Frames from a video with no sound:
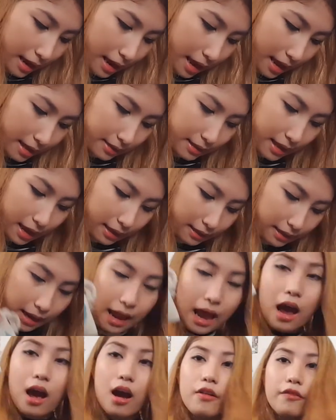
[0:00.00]
And then I
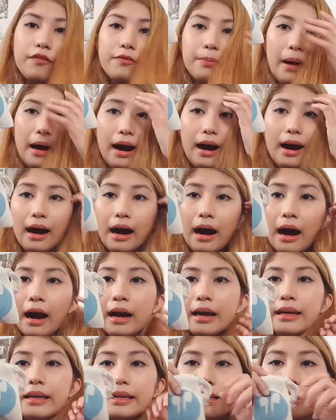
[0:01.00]
have
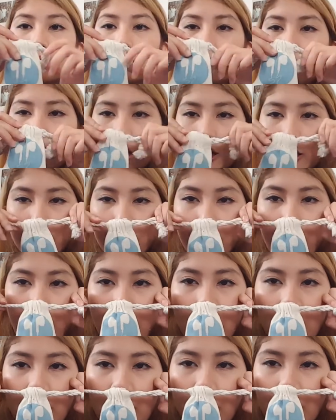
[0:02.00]
my ear
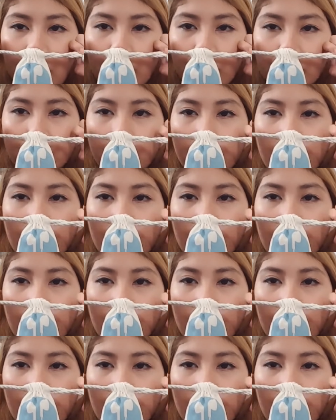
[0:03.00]
pouch.